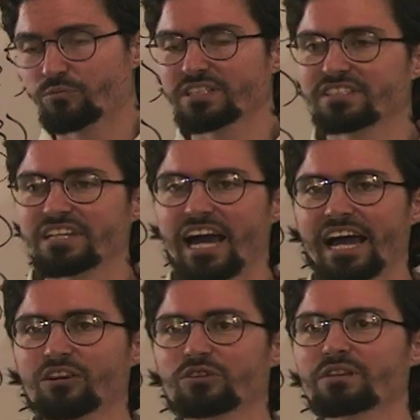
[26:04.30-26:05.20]
But see,
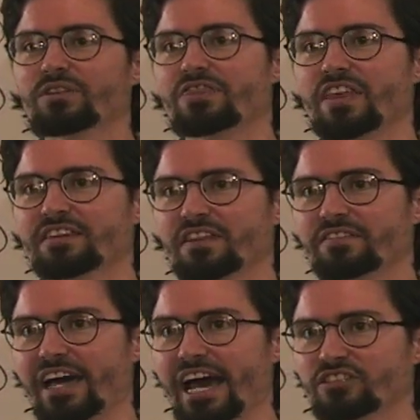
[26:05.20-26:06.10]
I don't even think
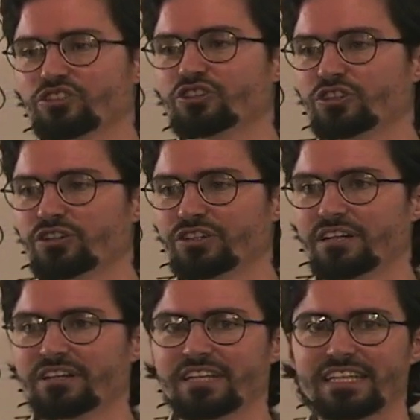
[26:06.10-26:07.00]
that that
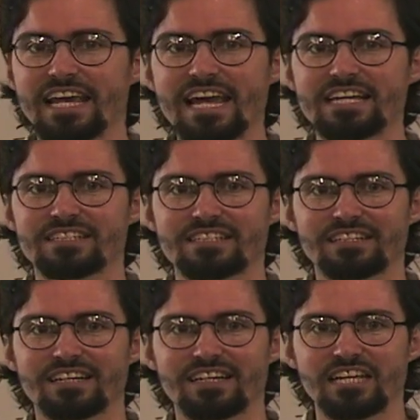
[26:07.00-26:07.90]
should negate
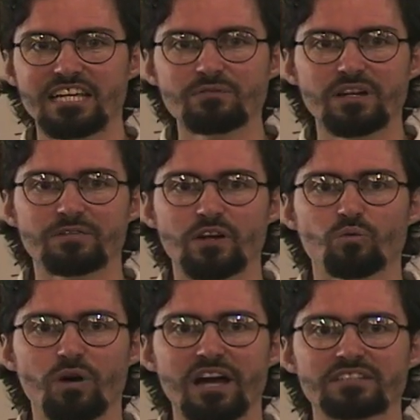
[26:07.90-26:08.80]
even if there
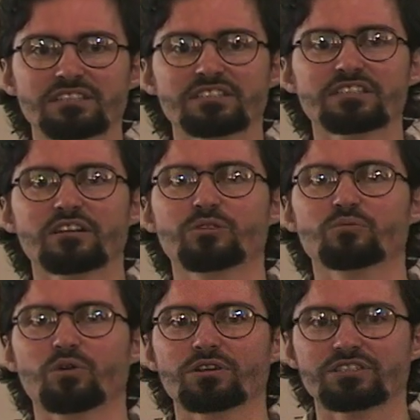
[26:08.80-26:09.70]
was, it's still
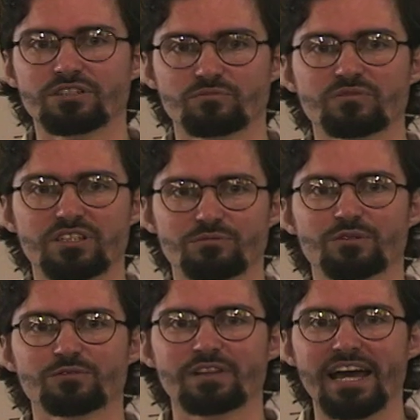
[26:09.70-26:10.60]
important to, to
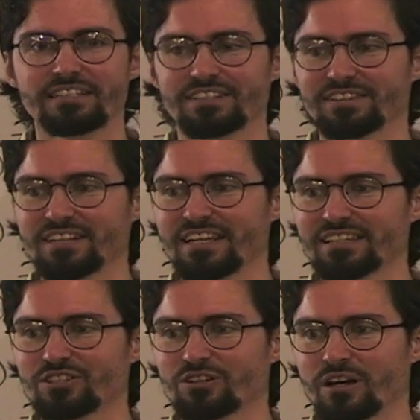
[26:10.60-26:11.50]
reflect and
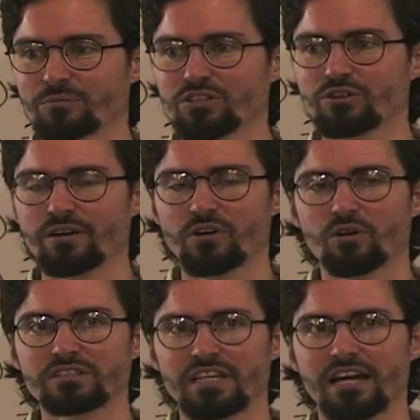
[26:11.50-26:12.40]
think. You know, I mean, you have
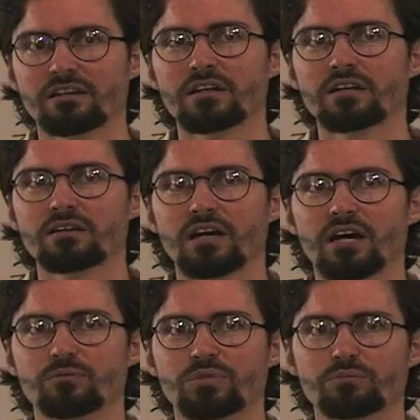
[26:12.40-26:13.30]
always had
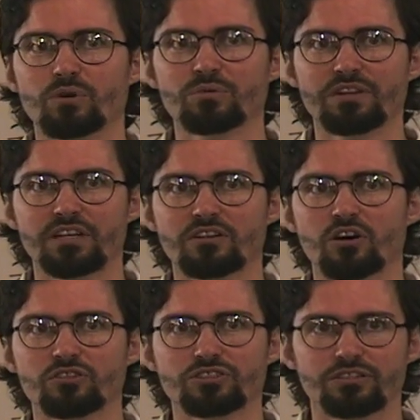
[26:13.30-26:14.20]
uh, people within
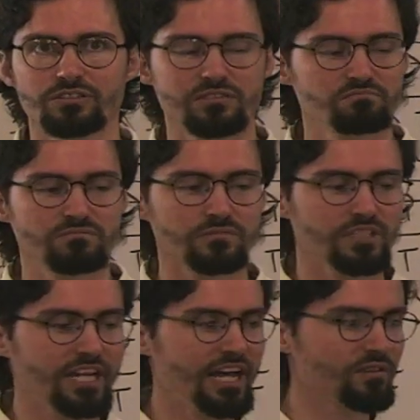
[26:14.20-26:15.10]
cultures
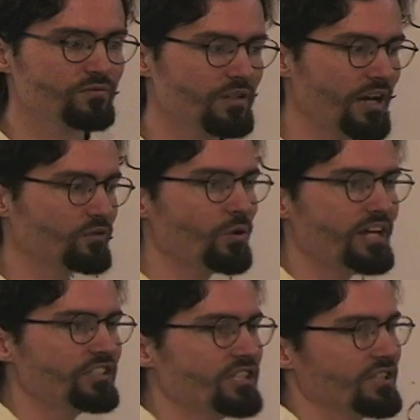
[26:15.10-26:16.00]
that have, have
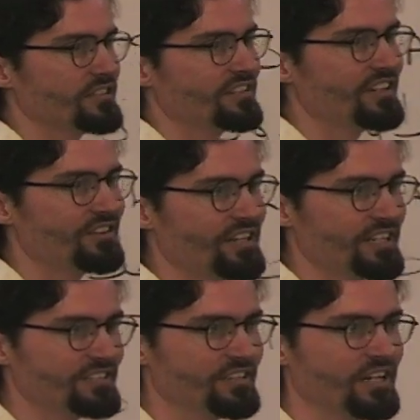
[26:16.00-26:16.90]
questioned
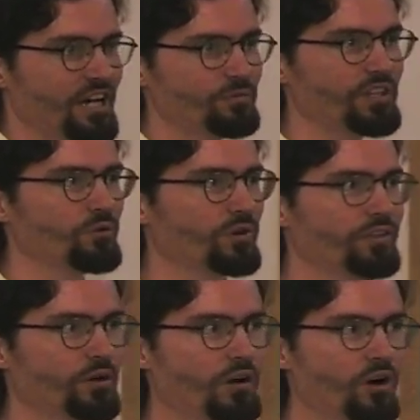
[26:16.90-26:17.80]
things. I mean, there were,
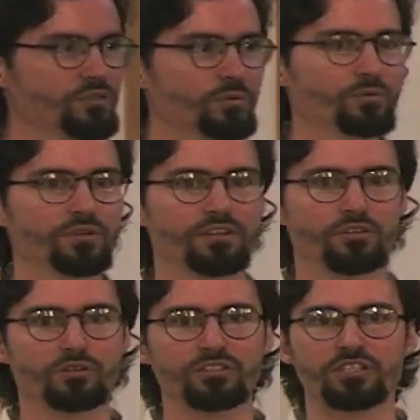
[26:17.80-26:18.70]
there were always people in the
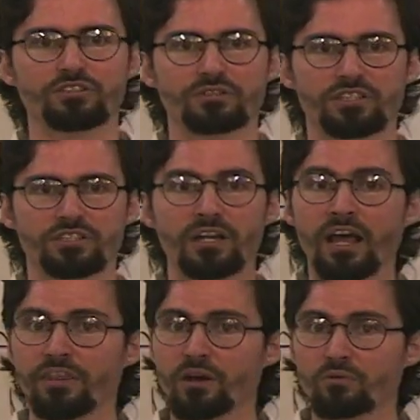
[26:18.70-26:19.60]
Christian tradition
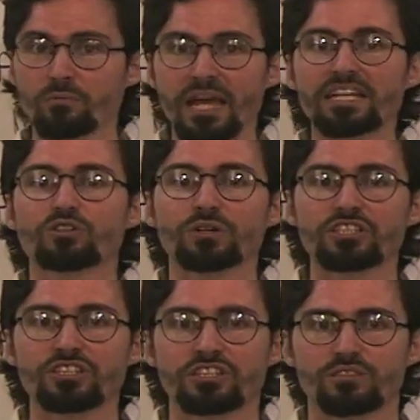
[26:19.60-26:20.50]
that remained
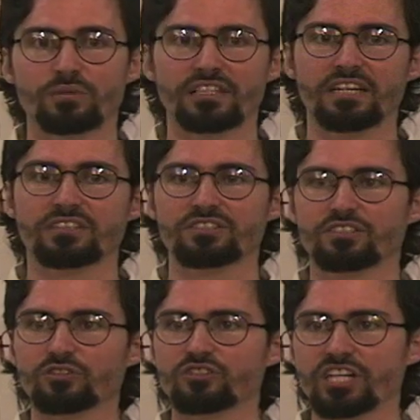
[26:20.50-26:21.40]
Christians, but they could
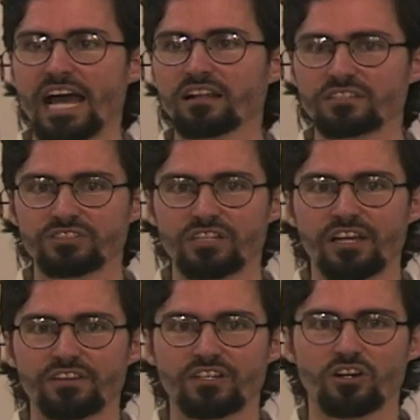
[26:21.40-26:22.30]
still challenge
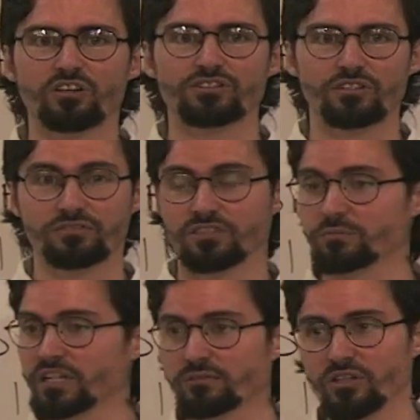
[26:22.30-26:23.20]
the culture.
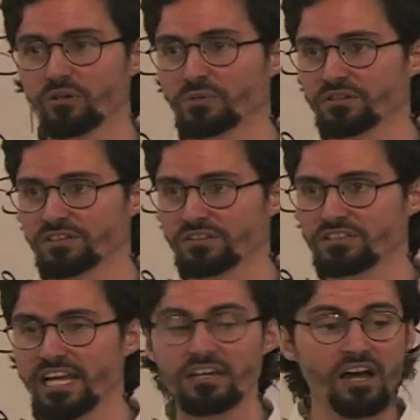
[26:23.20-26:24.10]
Sometimes they were burnt at the
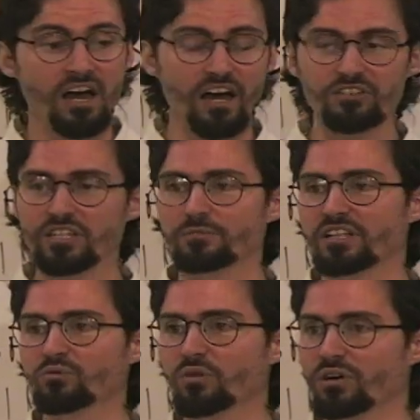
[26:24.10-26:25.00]
stake, other times
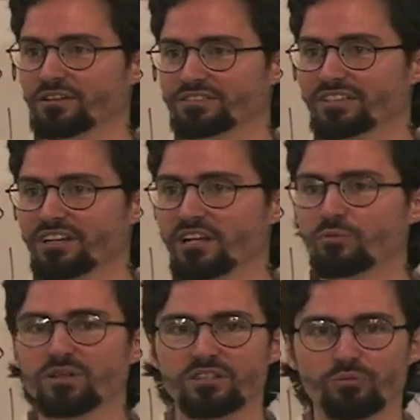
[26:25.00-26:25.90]
they weren't.
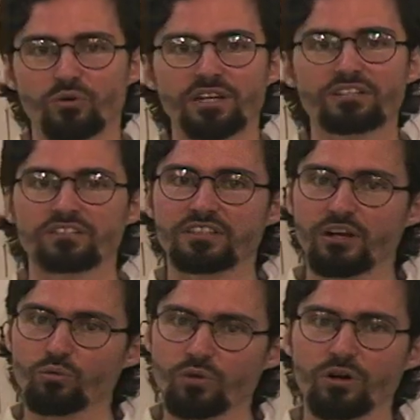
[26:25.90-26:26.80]
But the point is that
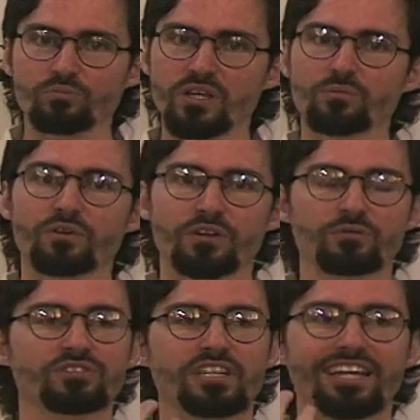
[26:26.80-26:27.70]
there were people that
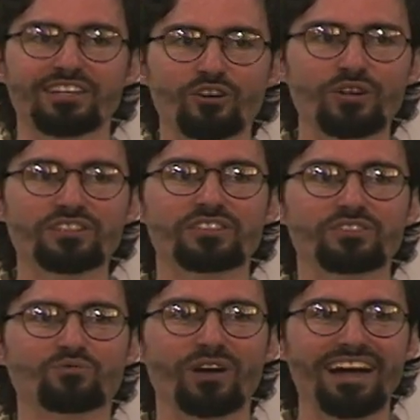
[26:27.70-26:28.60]
would say, you know, is
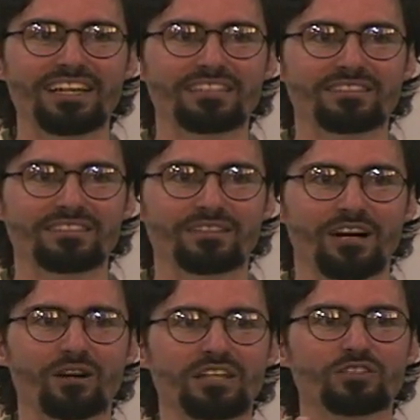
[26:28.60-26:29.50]
this right?
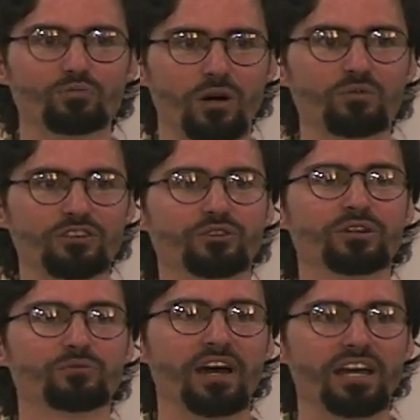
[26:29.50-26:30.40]
Or is what we're
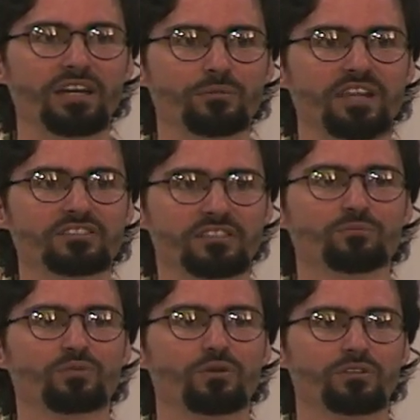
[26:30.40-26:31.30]
doing right? I mean, that's an
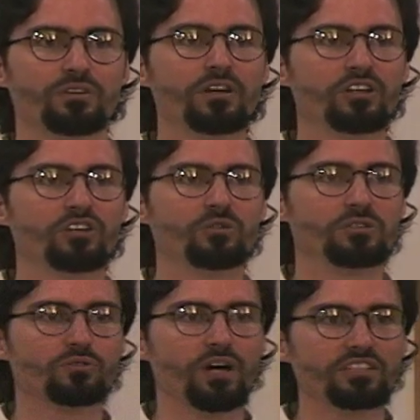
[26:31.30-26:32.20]
important
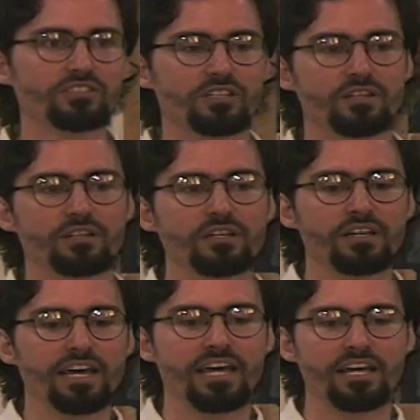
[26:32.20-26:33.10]
human question.
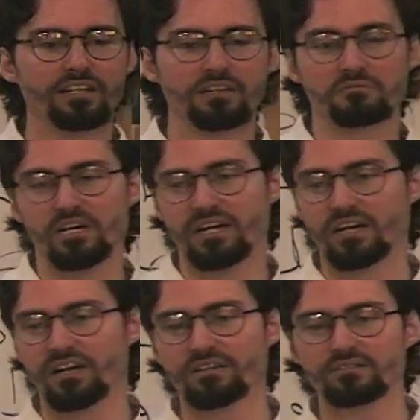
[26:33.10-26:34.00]
And
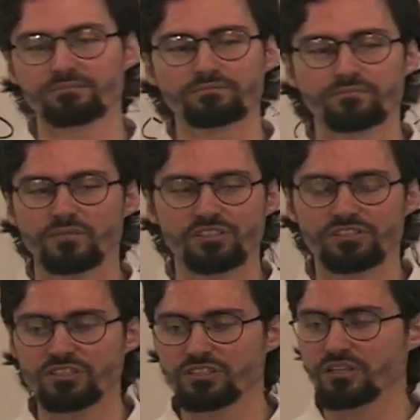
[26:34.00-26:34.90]
uh, this
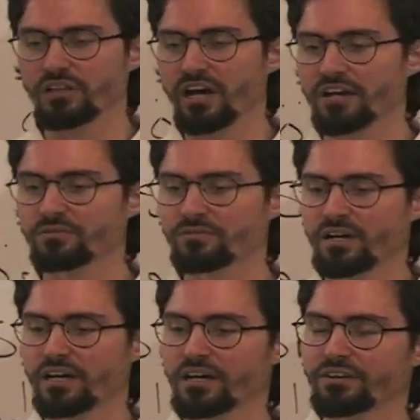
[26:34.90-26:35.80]
is just a lot of
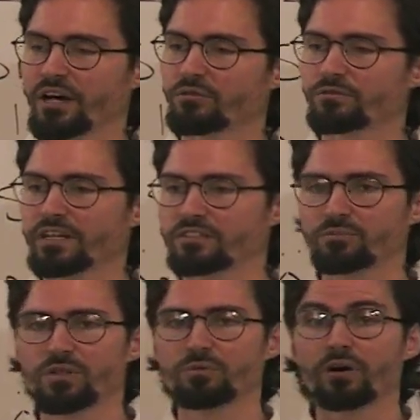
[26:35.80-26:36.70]
uh, non
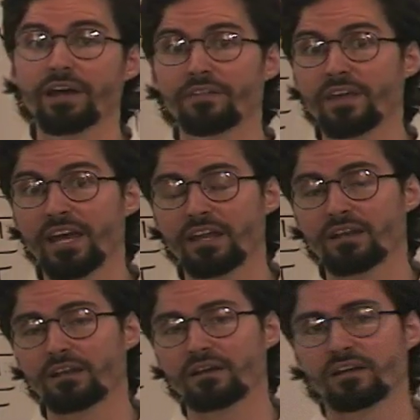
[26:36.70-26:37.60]
reflective people. And
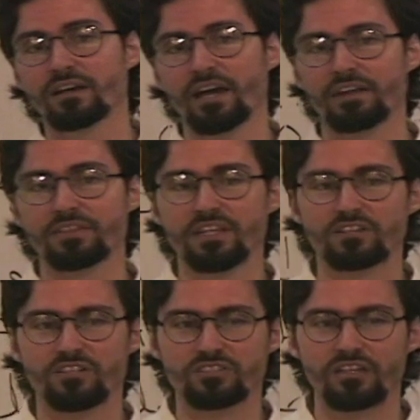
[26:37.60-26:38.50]
then I
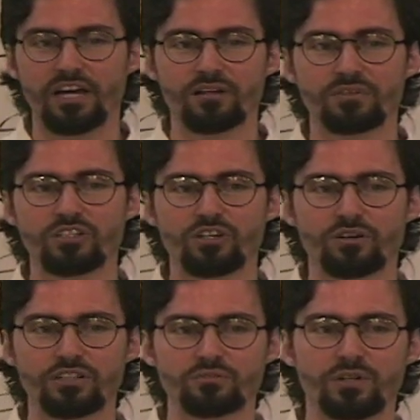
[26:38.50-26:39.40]
think there's a lot of
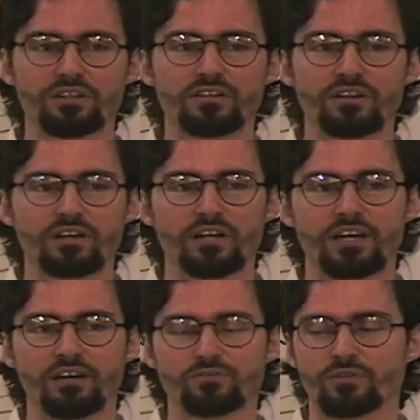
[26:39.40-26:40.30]
encouragement
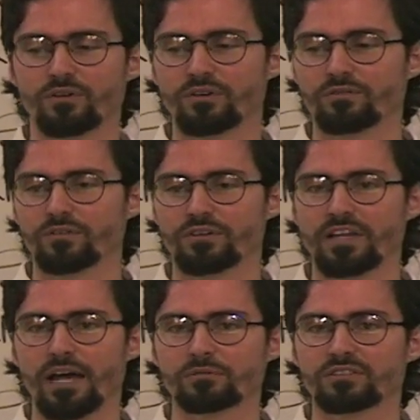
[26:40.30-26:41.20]
uh, for, for the
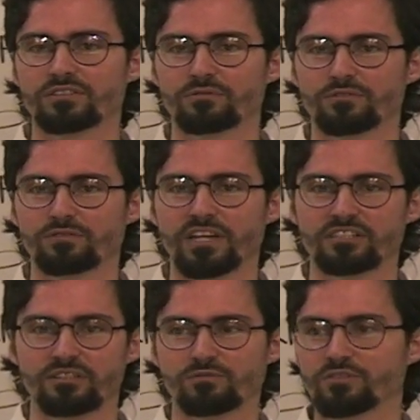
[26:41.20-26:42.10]
absence of
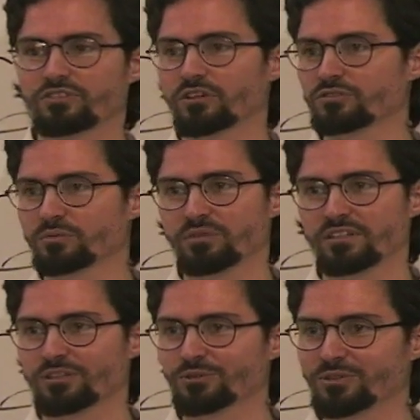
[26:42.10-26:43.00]
reflection for social
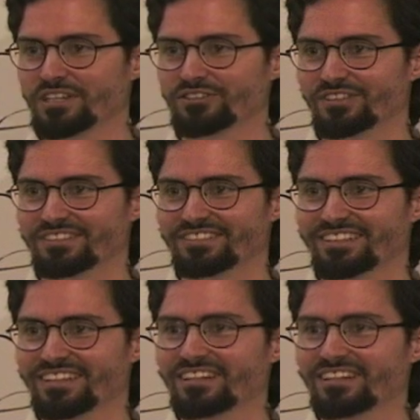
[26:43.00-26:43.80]
political reasons.